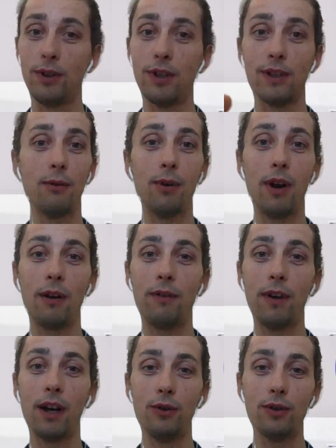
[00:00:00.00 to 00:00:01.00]
the same
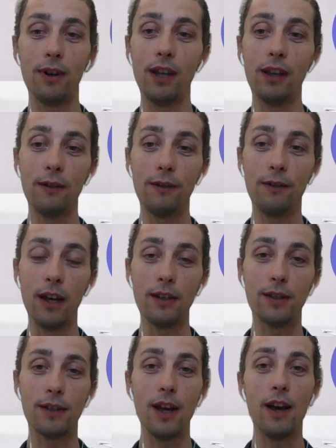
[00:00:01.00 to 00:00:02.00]
graphical user
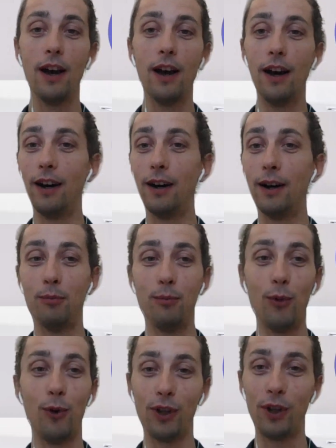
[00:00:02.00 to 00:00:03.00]
interface
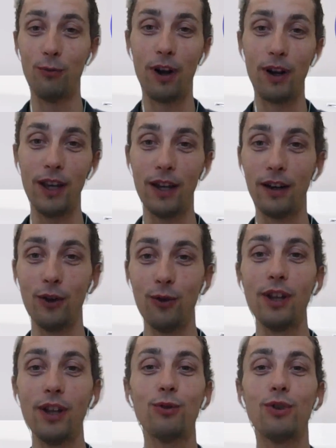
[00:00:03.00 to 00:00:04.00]
more than 1 year. You
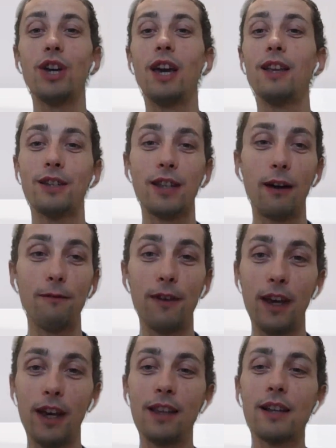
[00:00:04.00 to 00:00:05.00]
need to change
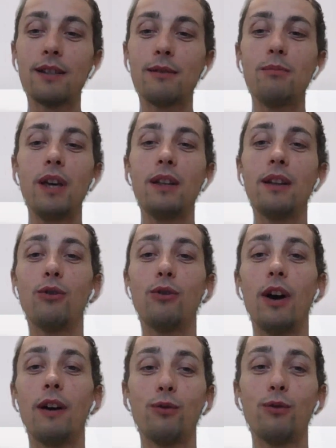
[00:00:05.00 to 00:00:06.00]
something. It doesn't mean that
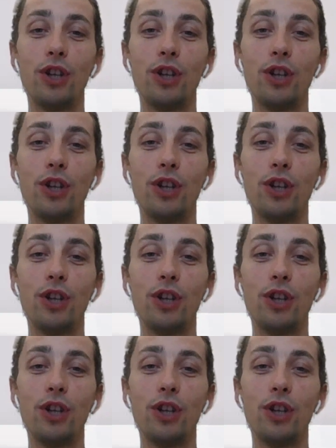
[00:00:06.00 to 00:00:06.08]
you have to